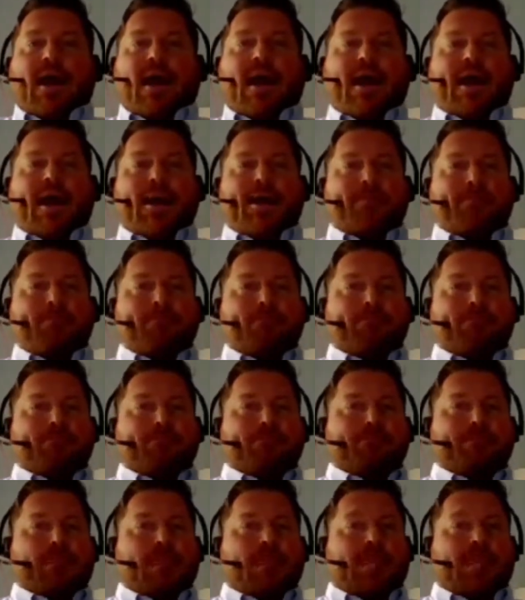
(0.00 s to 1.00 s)
Um,
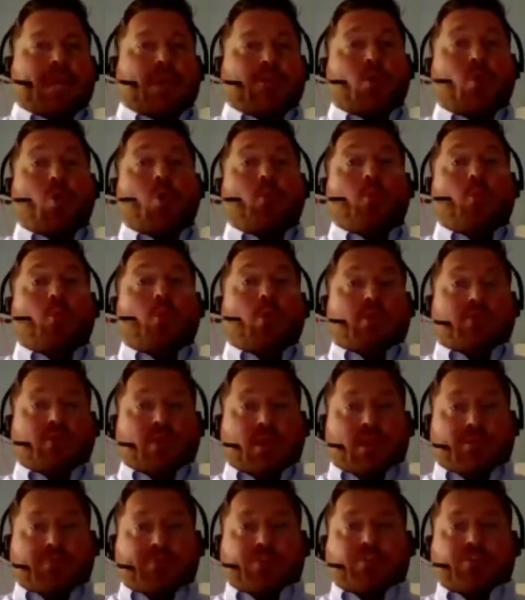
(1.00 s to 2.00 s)
now the whole point
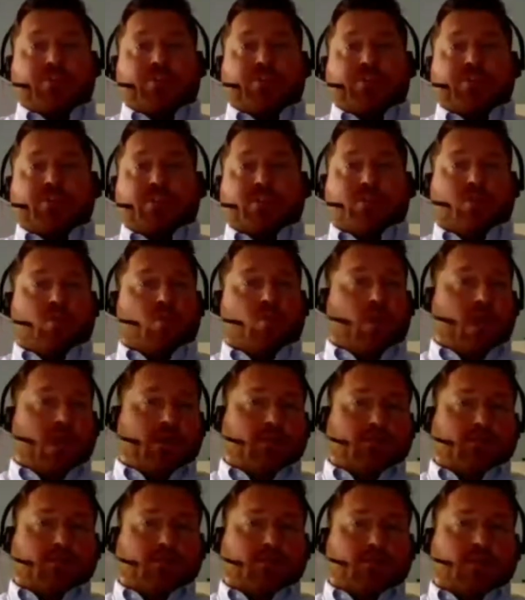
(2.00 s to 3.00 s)
of life insurance is to
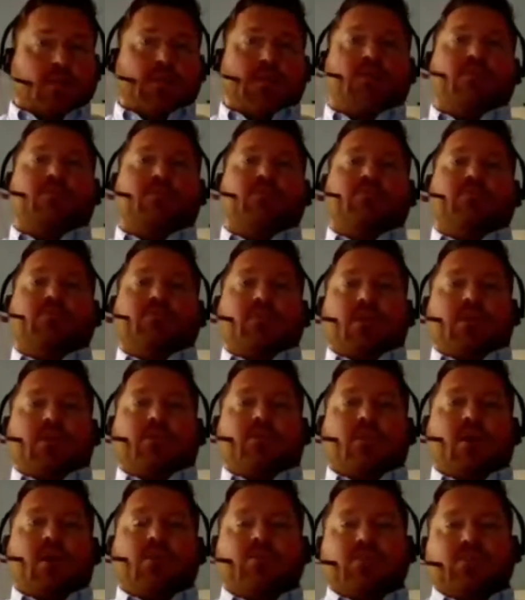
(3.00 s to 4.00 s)
what? Leave
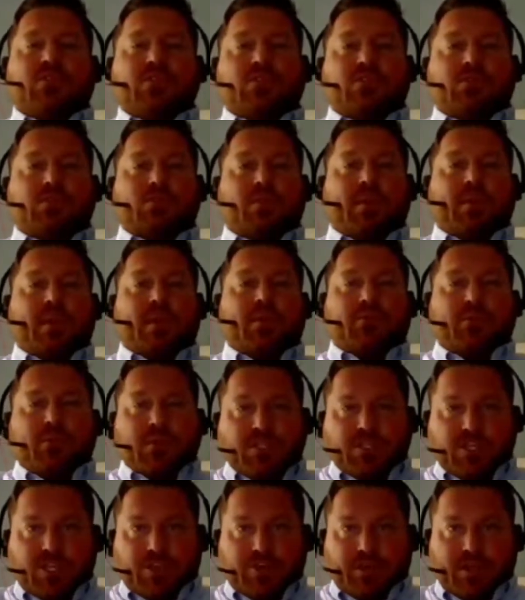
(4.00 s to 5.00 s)
leave coverage to a
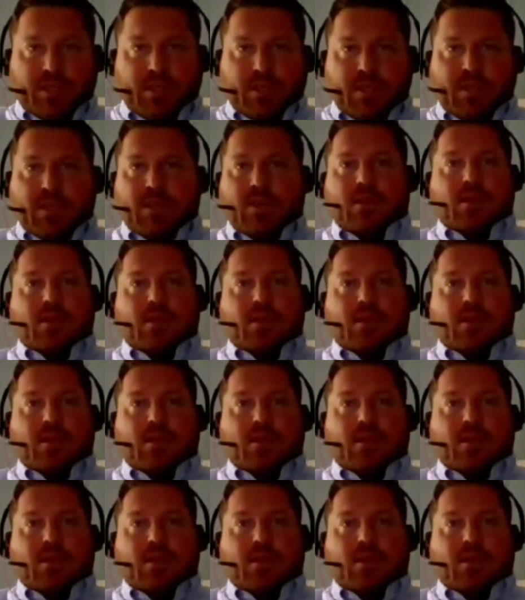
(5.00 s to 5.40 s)
beneficiary.